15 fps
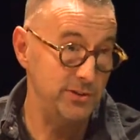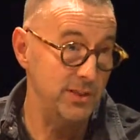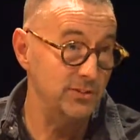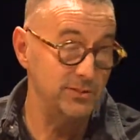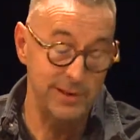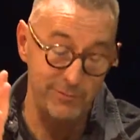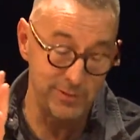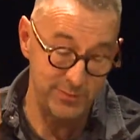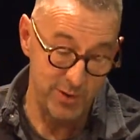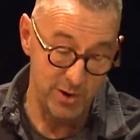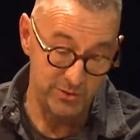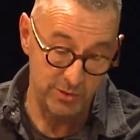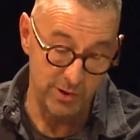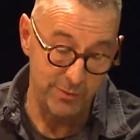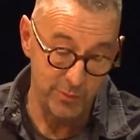there's a lovely
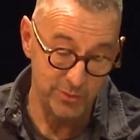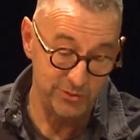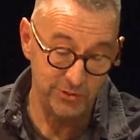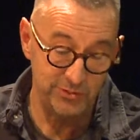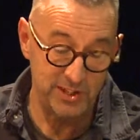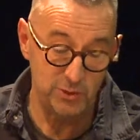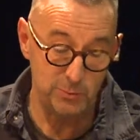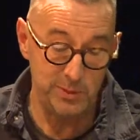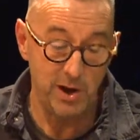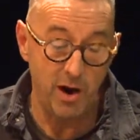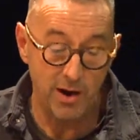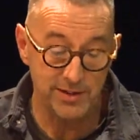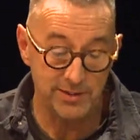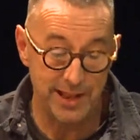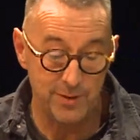photograph which just says,
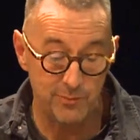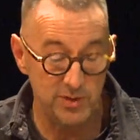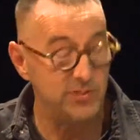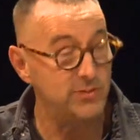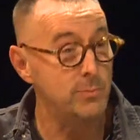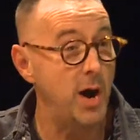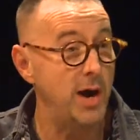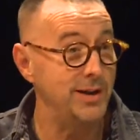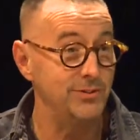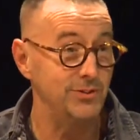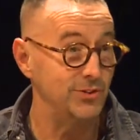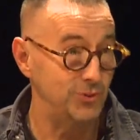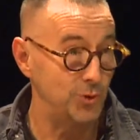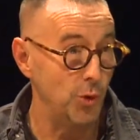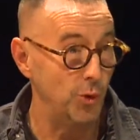behind every smile is a
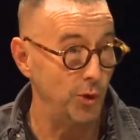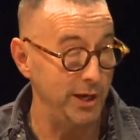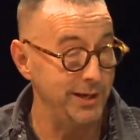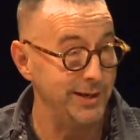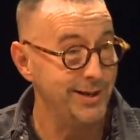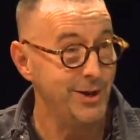story.